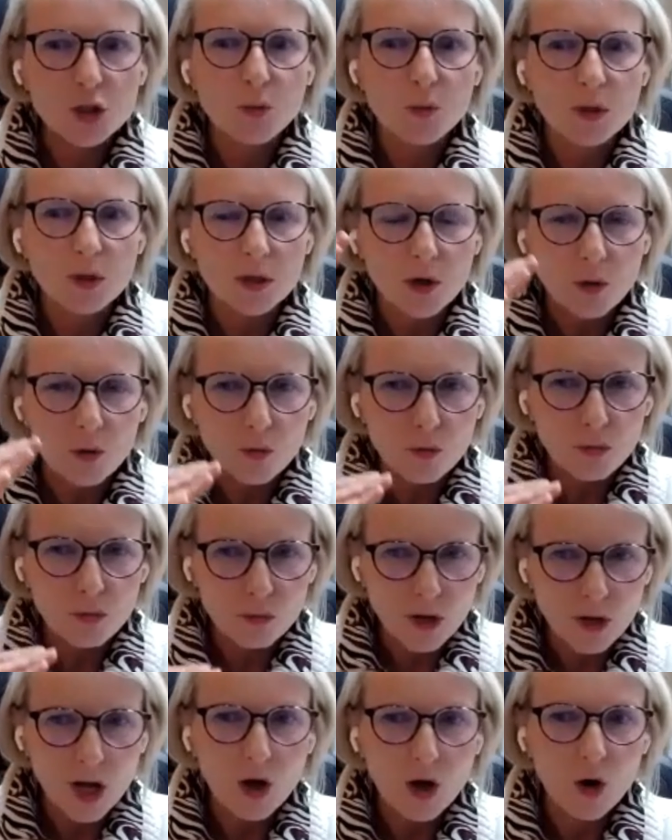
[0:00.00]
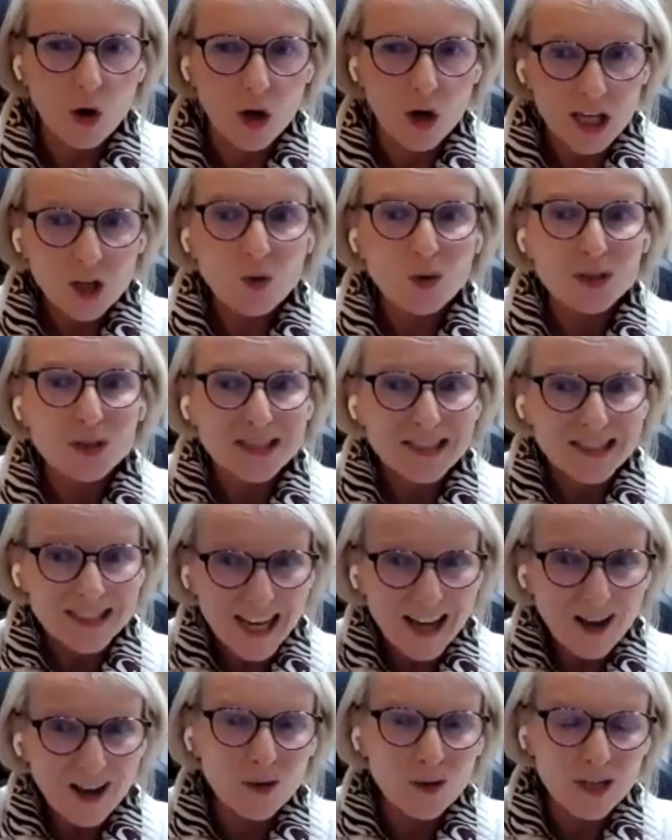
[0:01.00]
do it, it goes
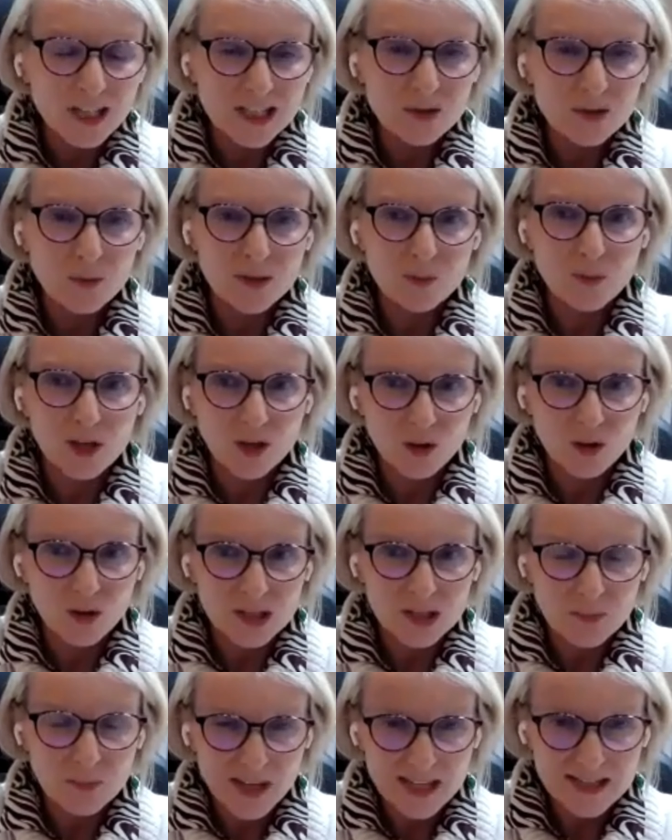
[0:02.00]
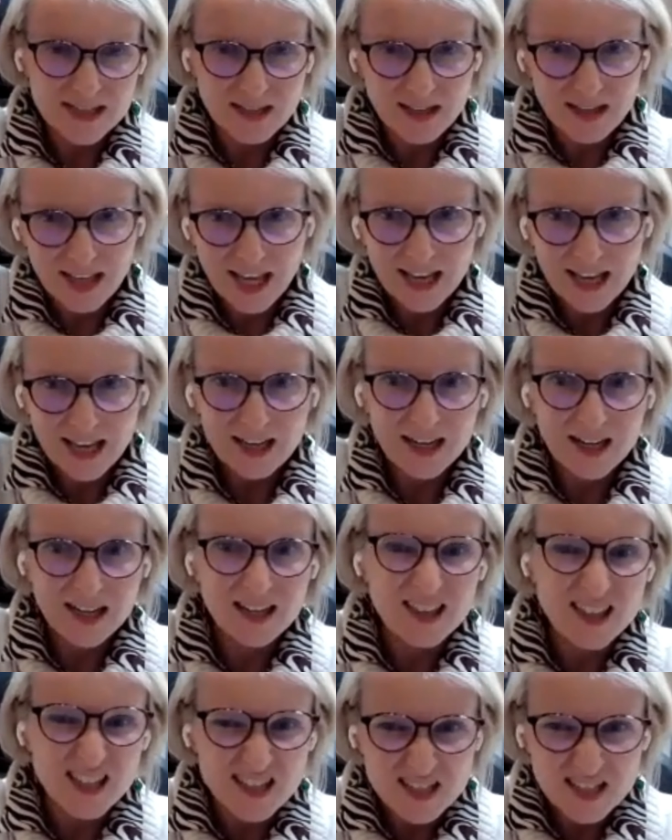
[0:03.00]
down into what we call the basal
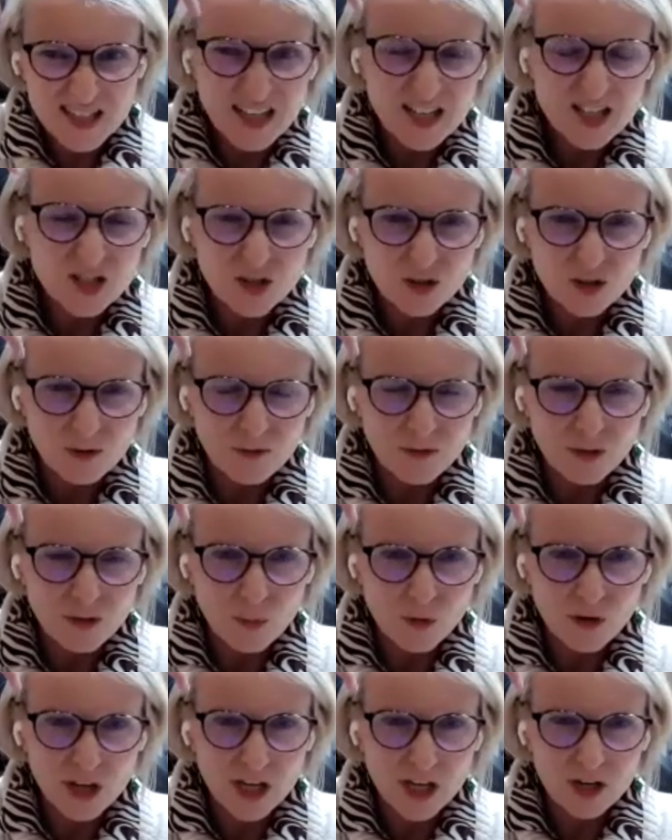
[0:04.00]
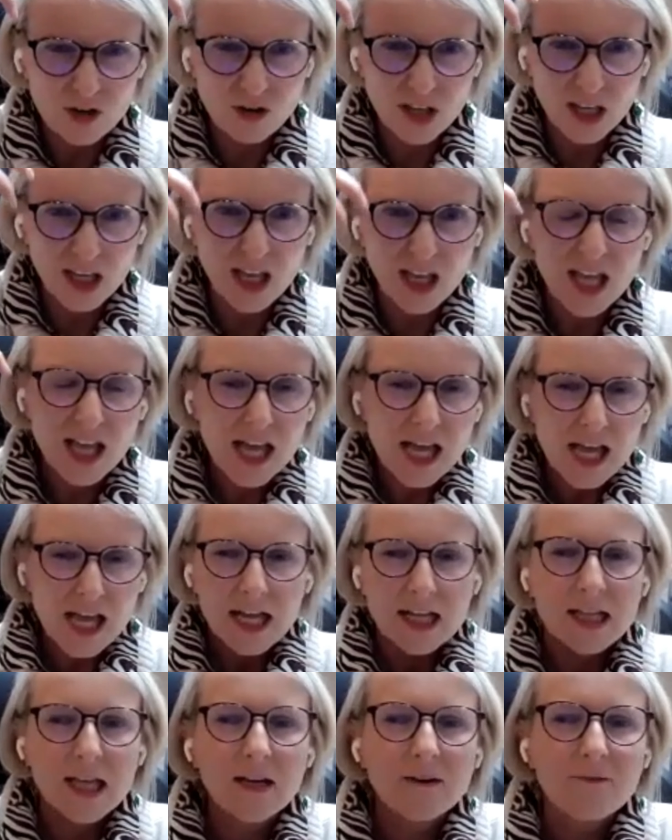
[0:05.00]
ganglia and the center of the brain, okay?
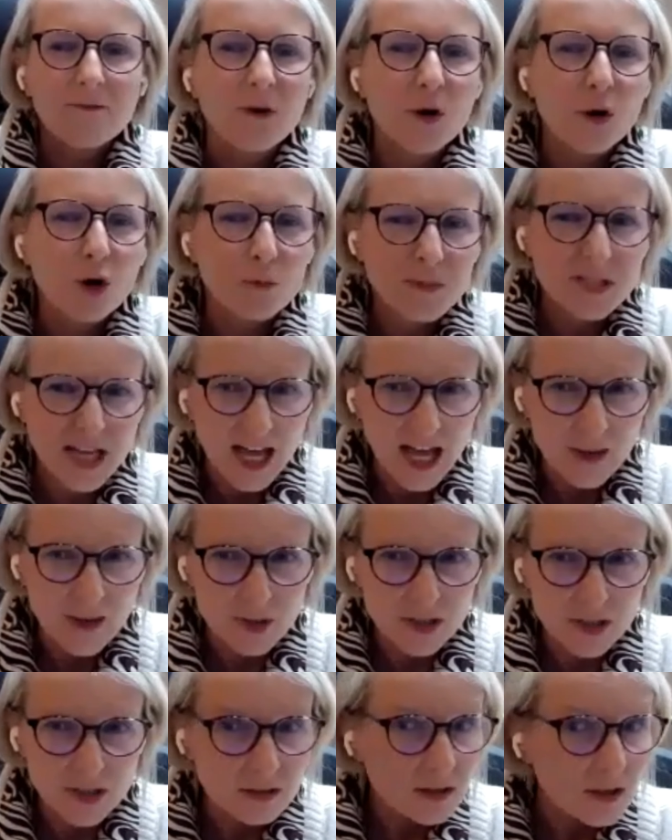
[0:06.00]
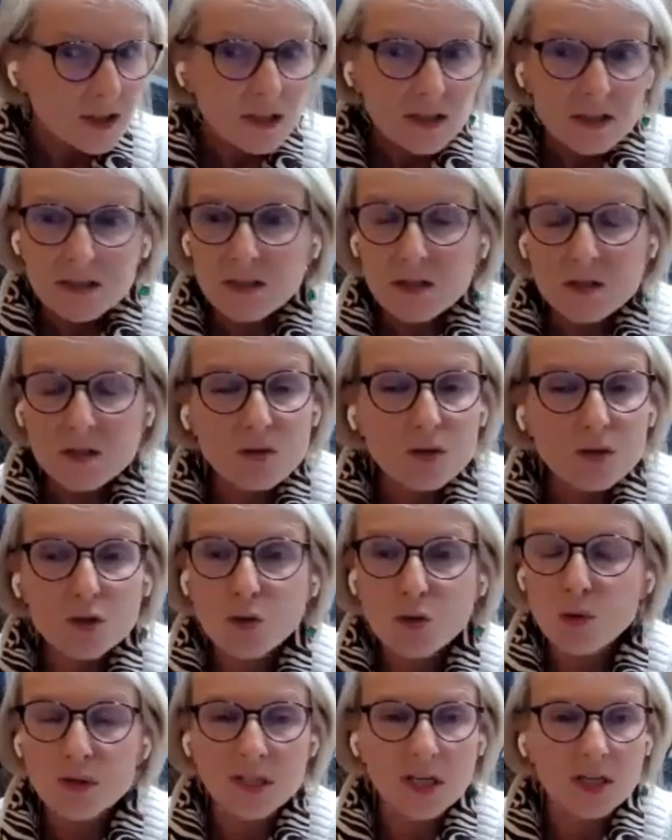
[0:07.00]
And that forms a habit. So you
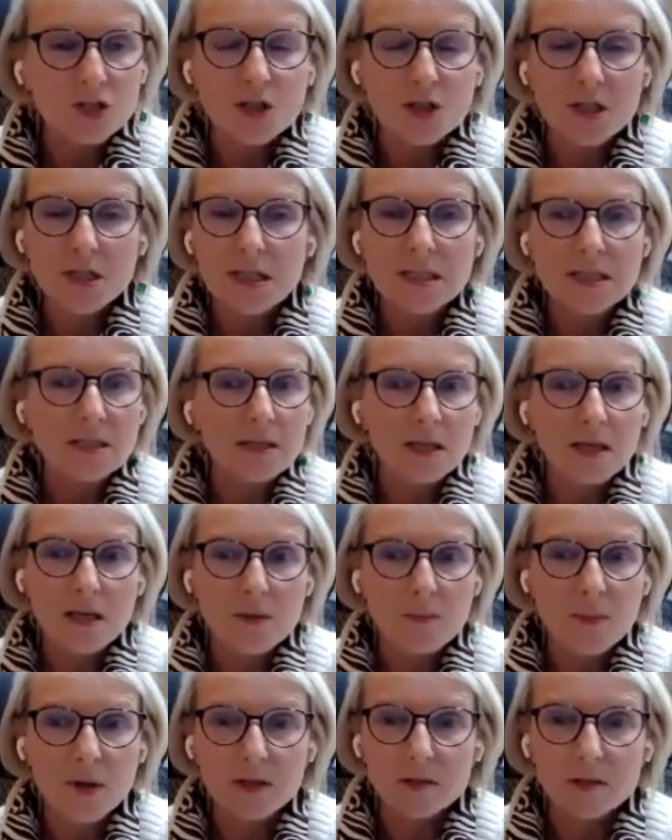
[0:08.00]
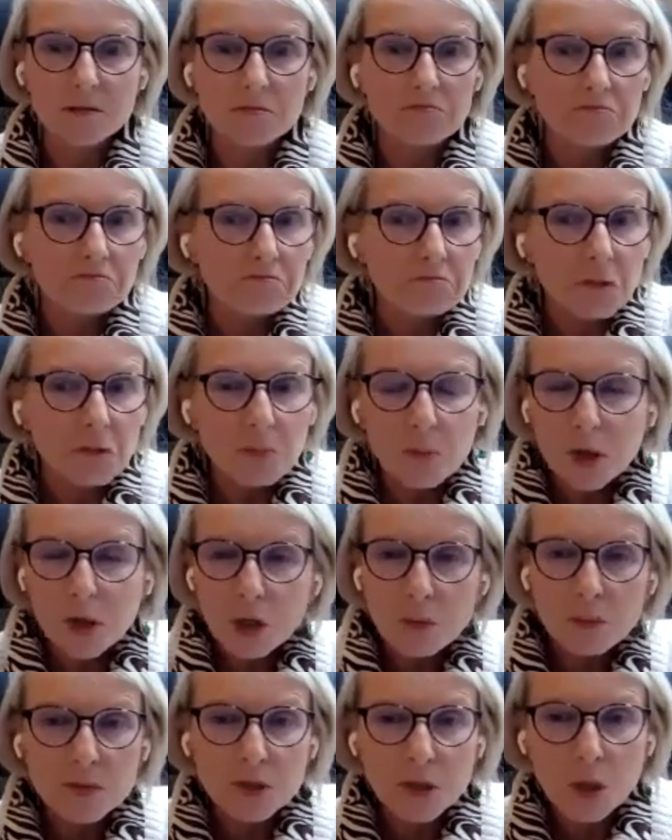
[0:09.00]
don't actually need to think about it. It
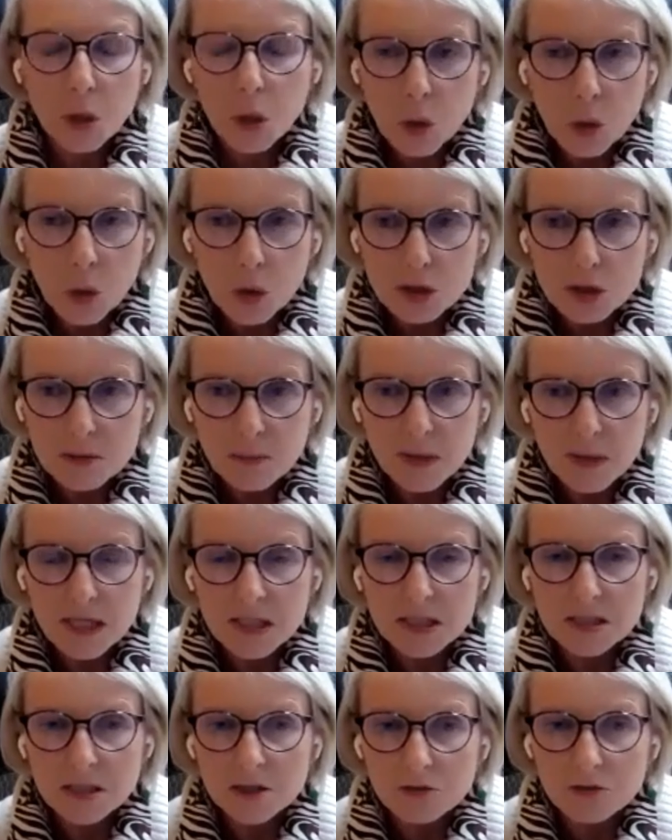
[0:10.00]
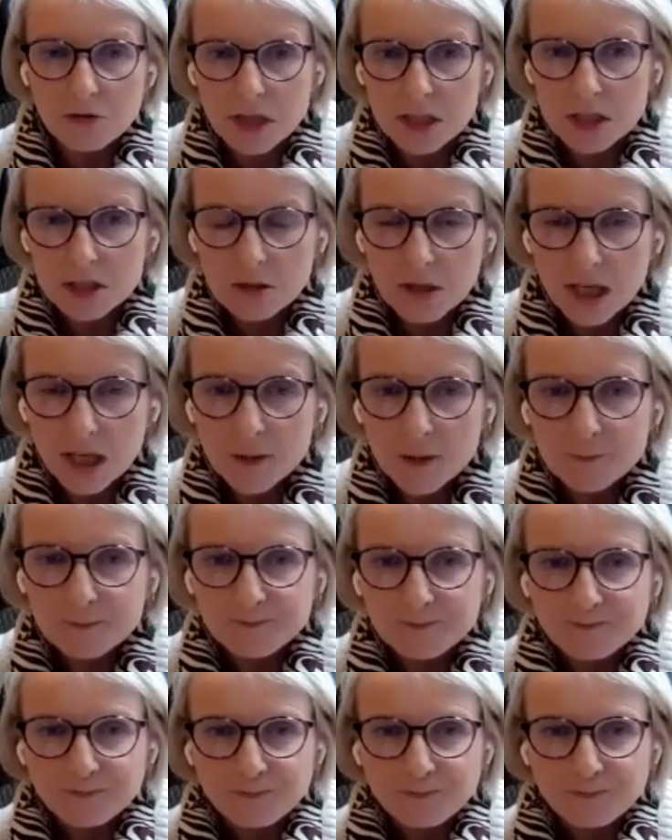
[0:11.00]
becomes automated, right? Okay.